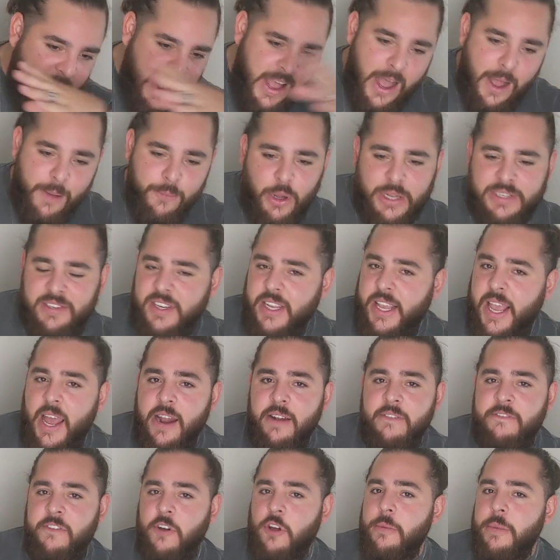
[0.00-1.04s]
um, once
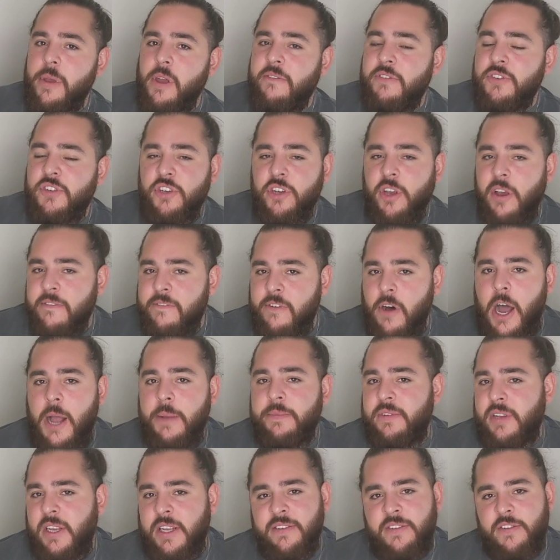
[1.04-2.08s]
again, follow me on Verdugo
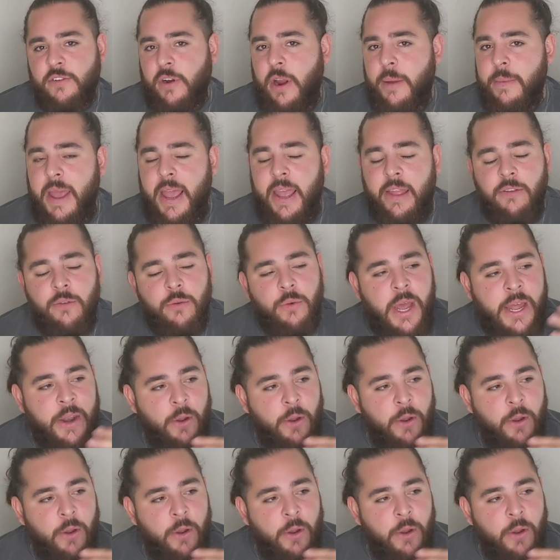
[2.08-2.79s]
Vibes Instagram handle,